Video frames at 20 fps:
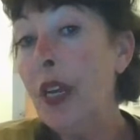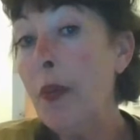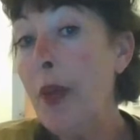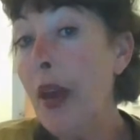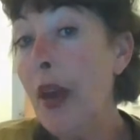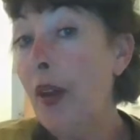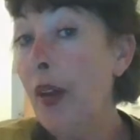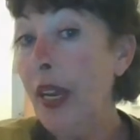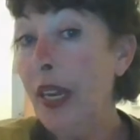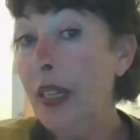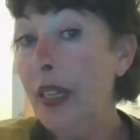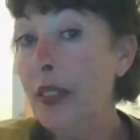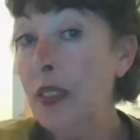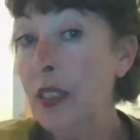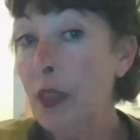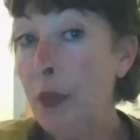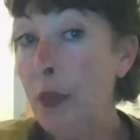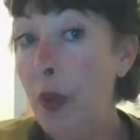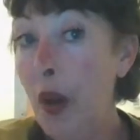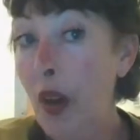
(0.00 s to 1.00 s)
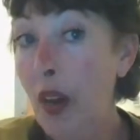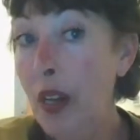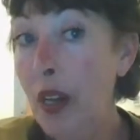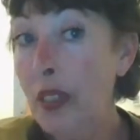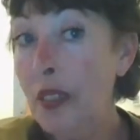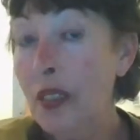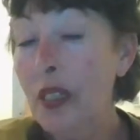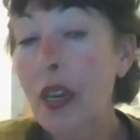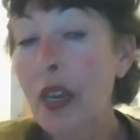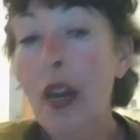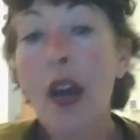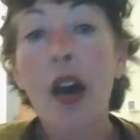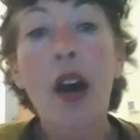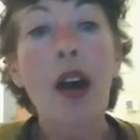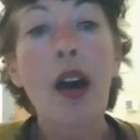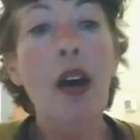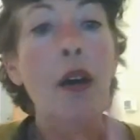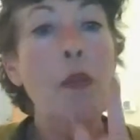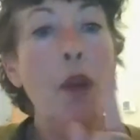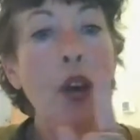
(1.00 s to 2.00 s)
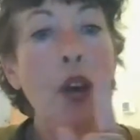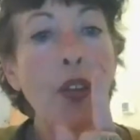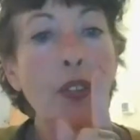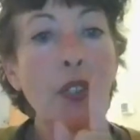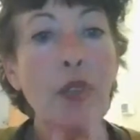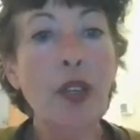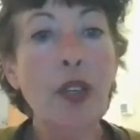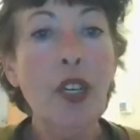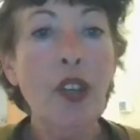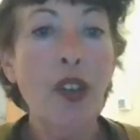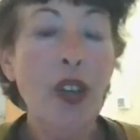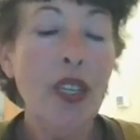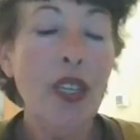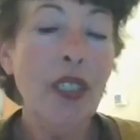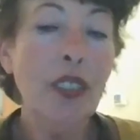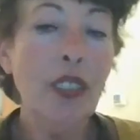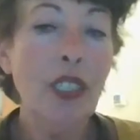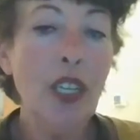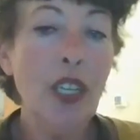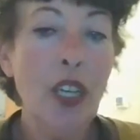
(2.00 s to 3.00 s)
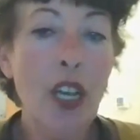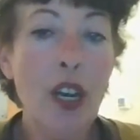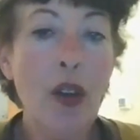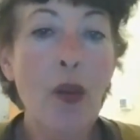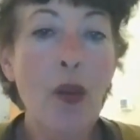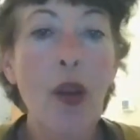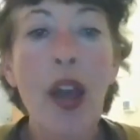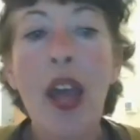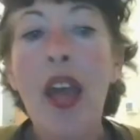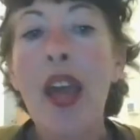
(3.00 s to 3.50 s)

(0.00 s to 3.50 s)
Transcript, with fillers: about hands to paws. I'm also curious to know